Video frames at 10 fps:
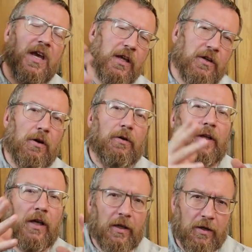and on
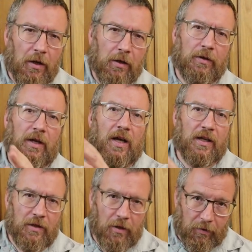and on
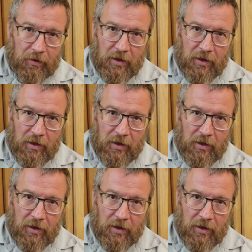and on.